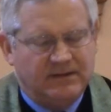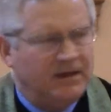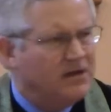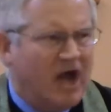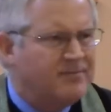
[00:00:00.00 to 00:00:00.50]

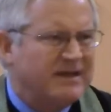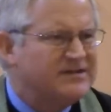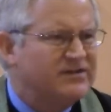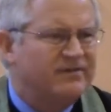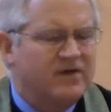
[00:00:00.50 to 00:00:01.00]
God makes
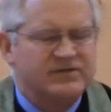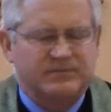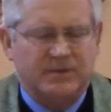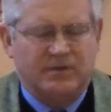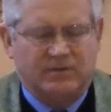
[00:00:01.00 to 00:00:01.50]
the first
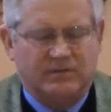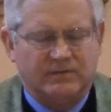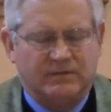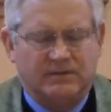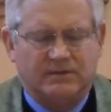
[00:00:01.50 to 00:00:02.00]
move.
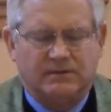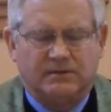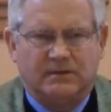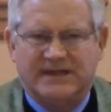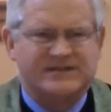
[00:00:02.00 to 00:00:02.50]

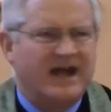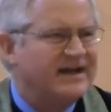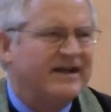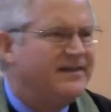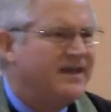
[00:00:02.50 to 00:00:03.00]
It's not
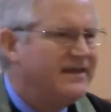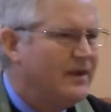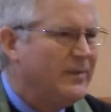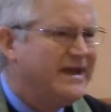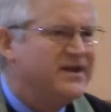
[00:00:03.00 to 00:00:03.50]
anything that
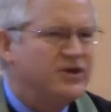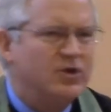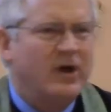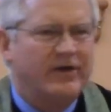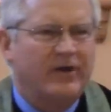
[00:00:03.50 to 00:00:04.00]
we can do
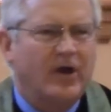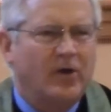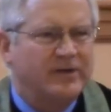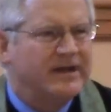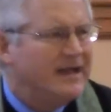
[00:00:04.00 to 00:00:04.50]
on our
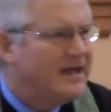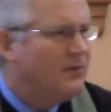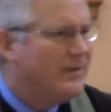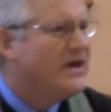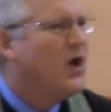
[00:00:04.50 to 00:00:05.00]
own.
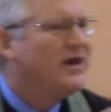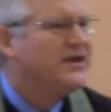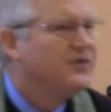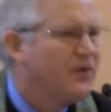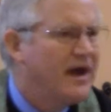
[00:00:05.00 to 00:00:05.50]
We call it
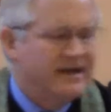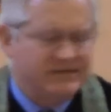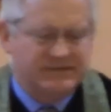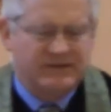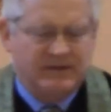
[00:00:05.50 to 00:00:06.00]

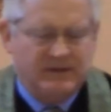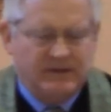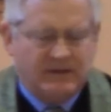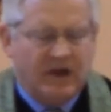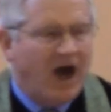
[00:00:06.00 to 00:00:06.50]
grace.
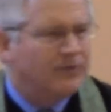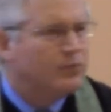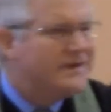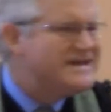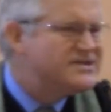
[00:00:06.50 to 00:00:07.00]
God
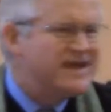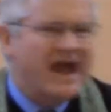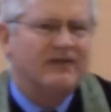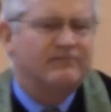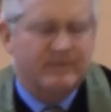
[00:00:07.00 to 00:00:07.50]
reached
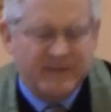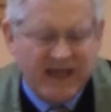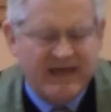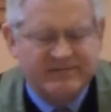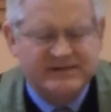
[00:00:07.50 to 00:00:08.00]
down from the
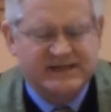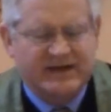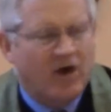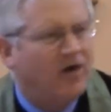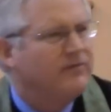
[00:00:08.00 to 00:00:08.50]
heavens
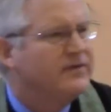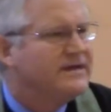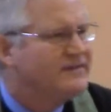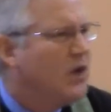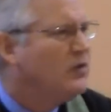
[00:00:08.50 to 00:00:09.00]
and offered his
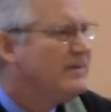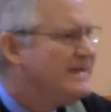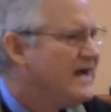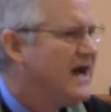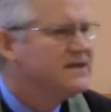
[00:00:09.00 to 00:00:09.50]
only
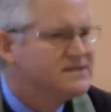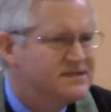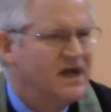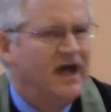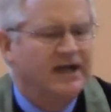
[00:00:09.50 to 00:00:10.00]
begotten
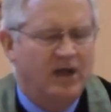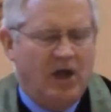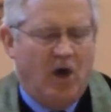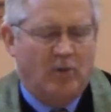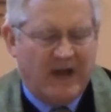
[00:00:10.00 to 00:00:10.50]
Son
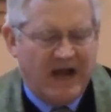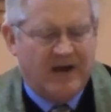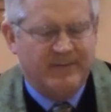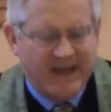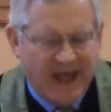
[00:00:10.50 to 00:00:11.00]
on
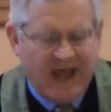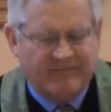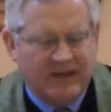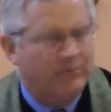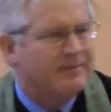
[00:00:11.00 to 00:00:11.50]
our behalf,
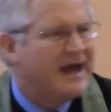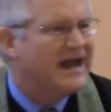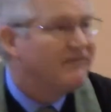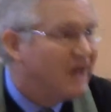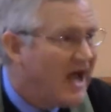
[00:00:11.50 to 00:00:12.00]
that we might
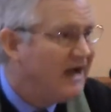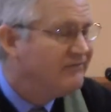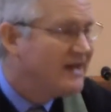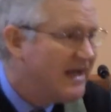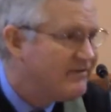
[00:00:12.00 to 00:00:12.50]
have life
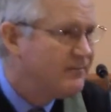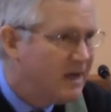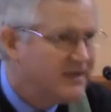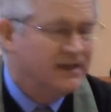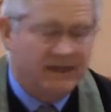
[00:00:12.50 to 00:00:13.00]
and have it
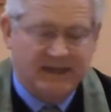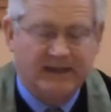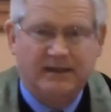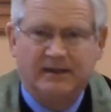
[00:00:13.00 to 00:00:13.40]
abundantly.